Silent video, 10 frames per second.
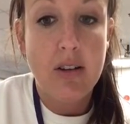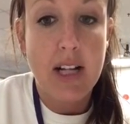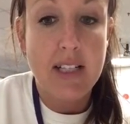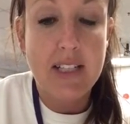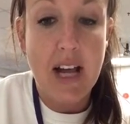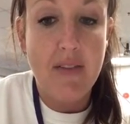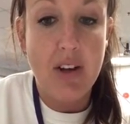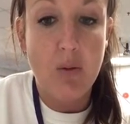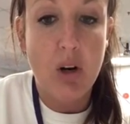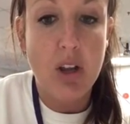that's
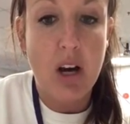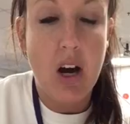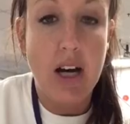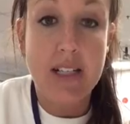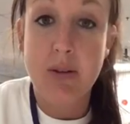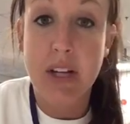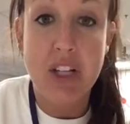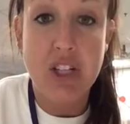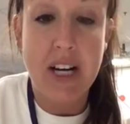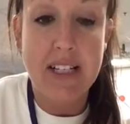7. What are the odds? So
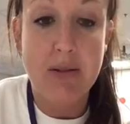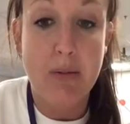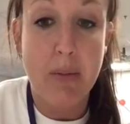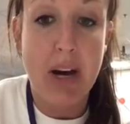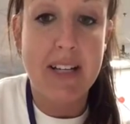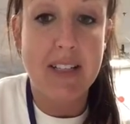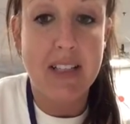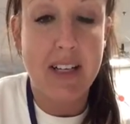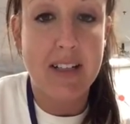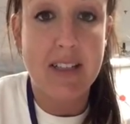each dice, remember, has
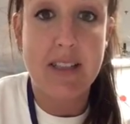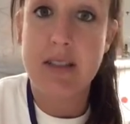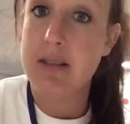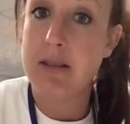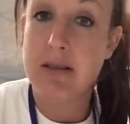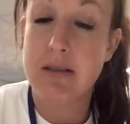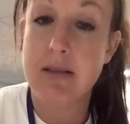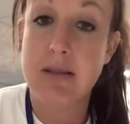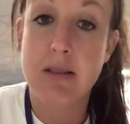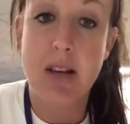6
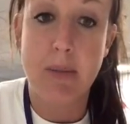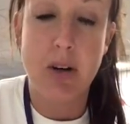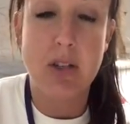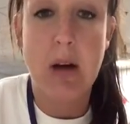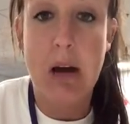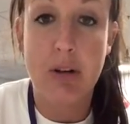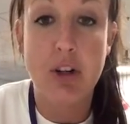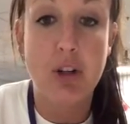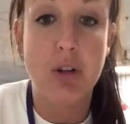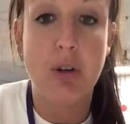numbers. So how
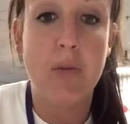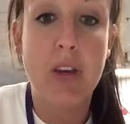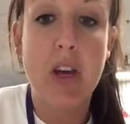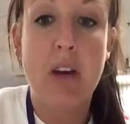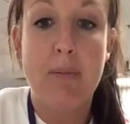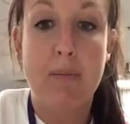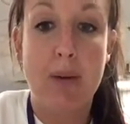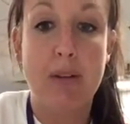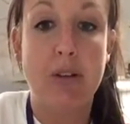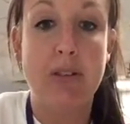could you
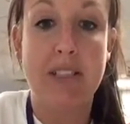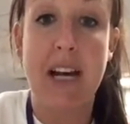maybe use